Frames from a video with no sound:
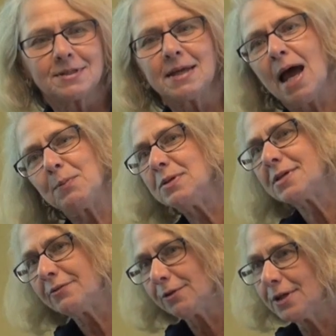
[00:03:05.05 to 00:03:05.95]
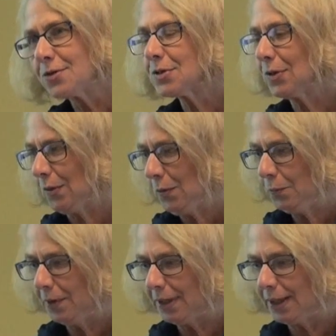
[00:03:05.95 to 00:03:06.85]
this happened several years ago
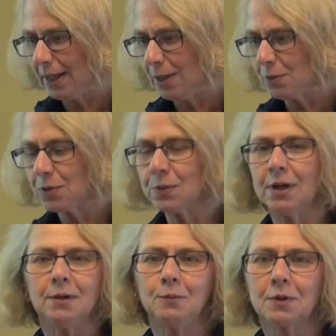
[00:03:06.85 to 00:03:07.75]
when I was uh,